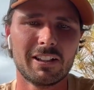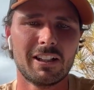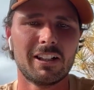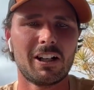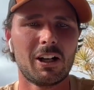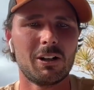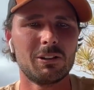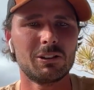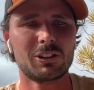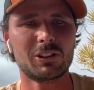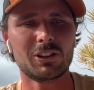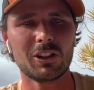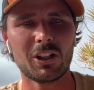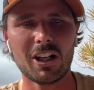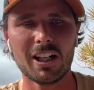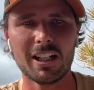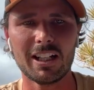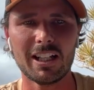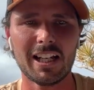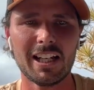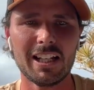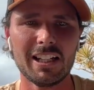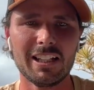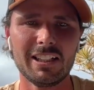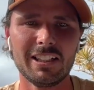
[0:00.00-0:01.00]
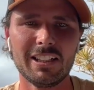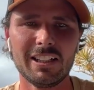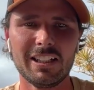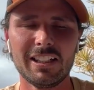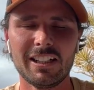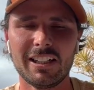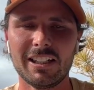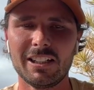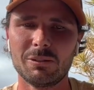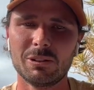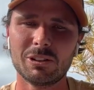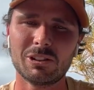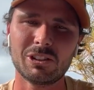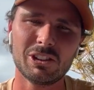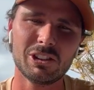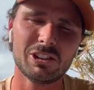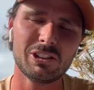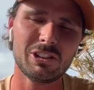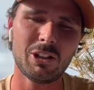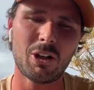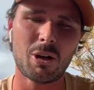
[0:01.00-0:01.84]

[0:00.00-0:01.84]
I was trying to edit it and it was just